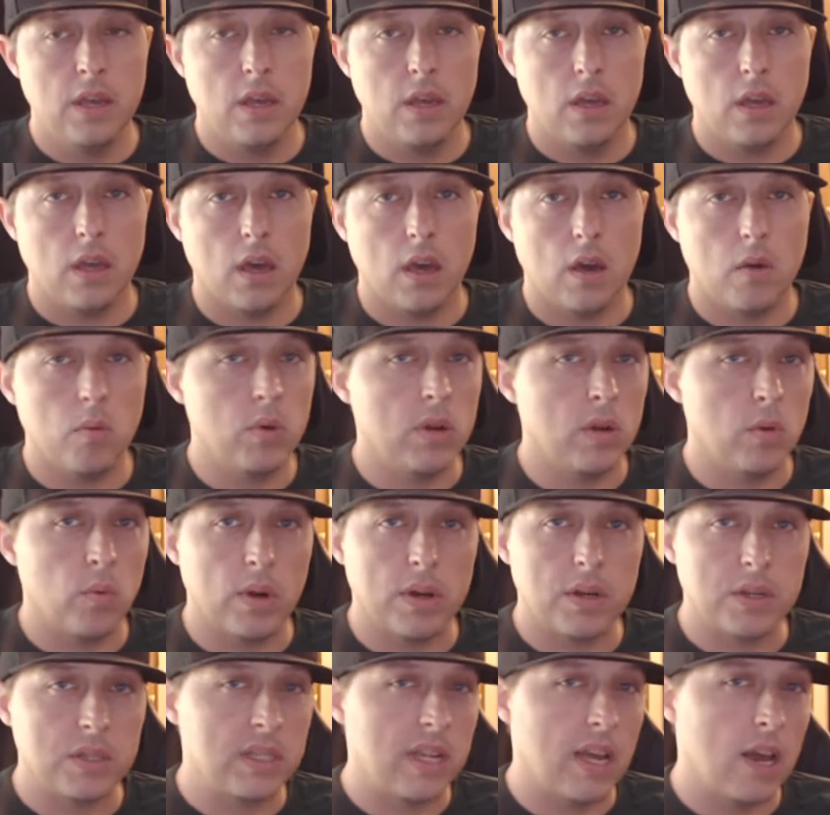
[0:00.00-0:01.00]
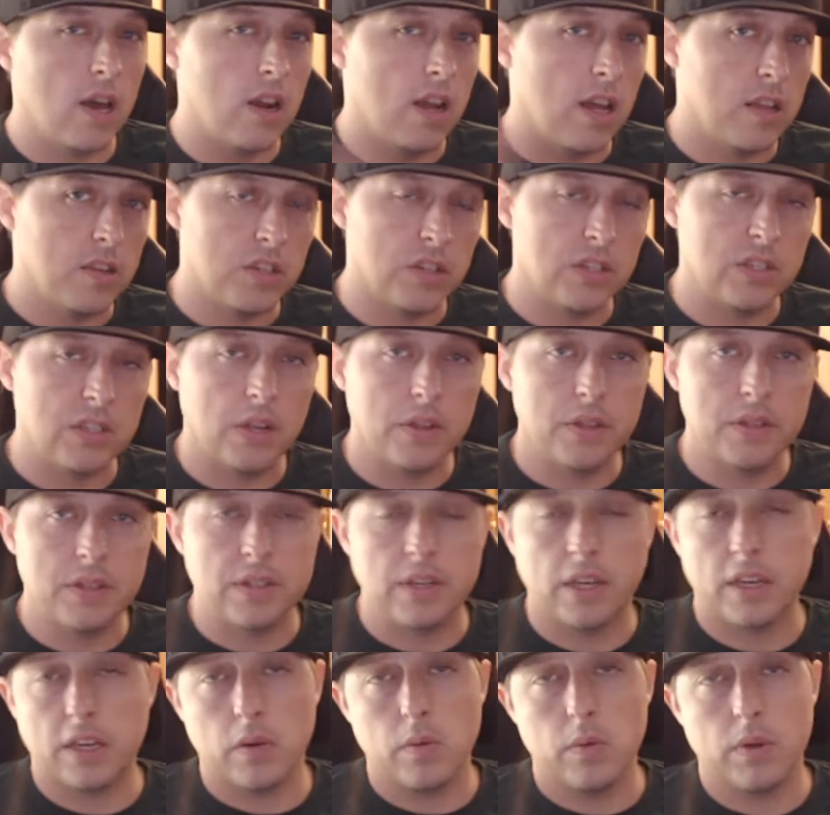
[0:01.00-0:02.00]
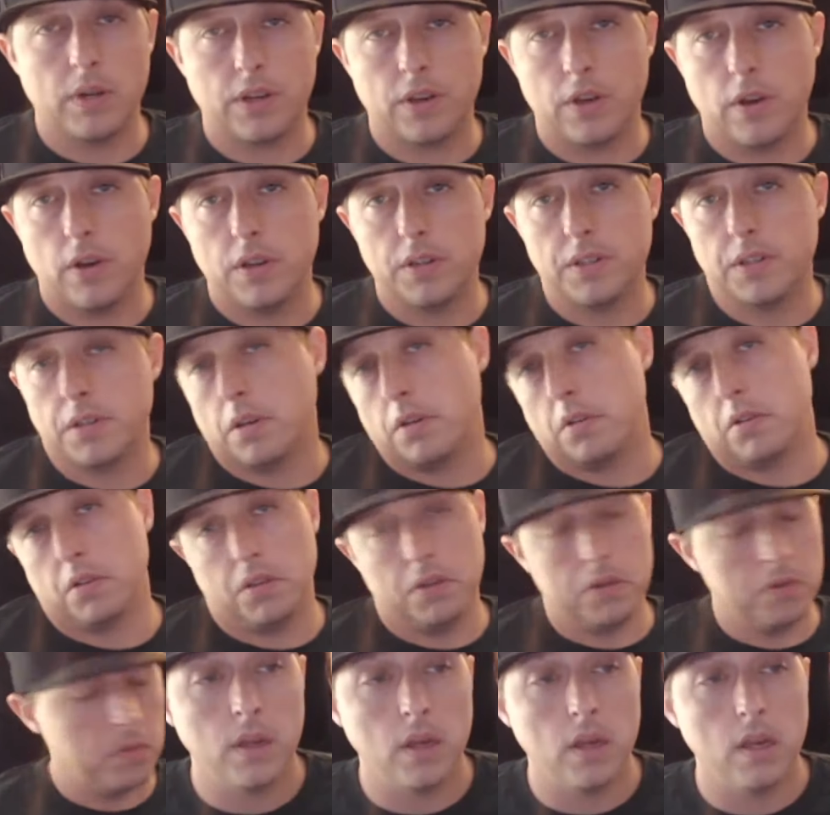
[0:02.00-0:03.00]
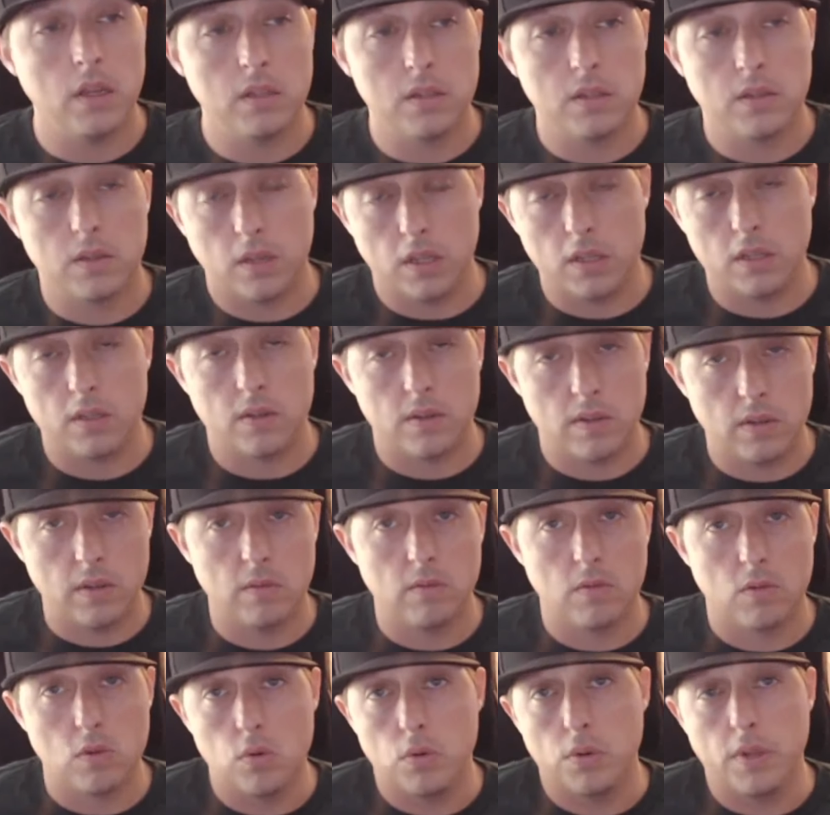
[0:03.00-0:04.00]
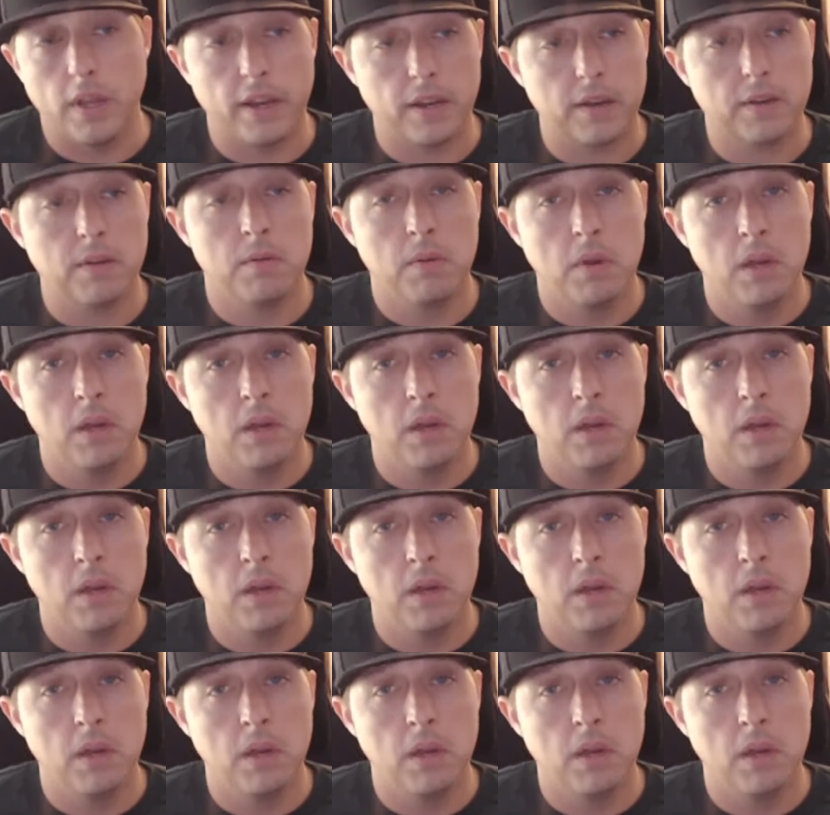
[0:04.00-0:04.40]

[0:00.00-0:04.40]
when it wears down, I'll just sell the 2nd one at cost also. It's a cool deck.